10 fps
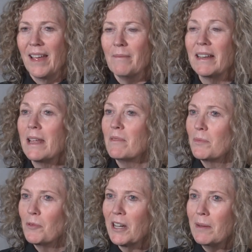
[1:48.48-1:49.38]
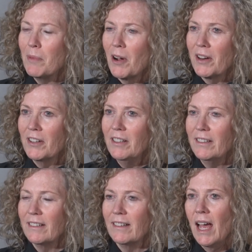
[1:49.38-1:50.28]
My name is Maureen Bonner.
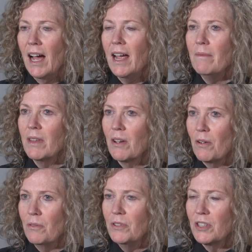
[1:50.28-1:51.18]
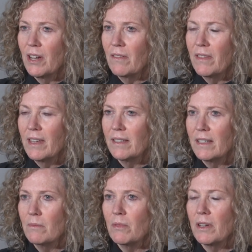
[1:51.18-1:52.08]
I am the coach of the
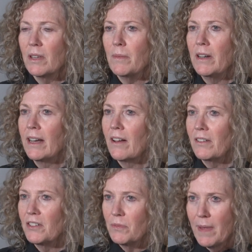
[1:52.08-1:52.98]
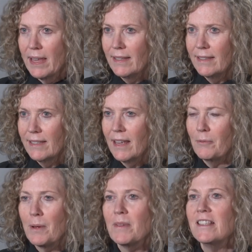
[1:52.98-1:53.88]
Assiniboine Community College men's
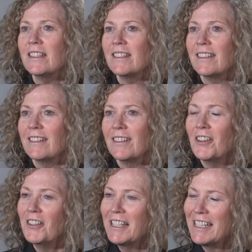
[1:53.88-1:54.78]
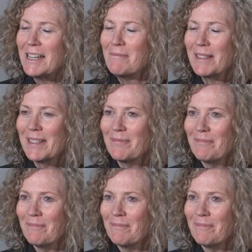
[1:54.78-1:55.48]
and women's curling teams.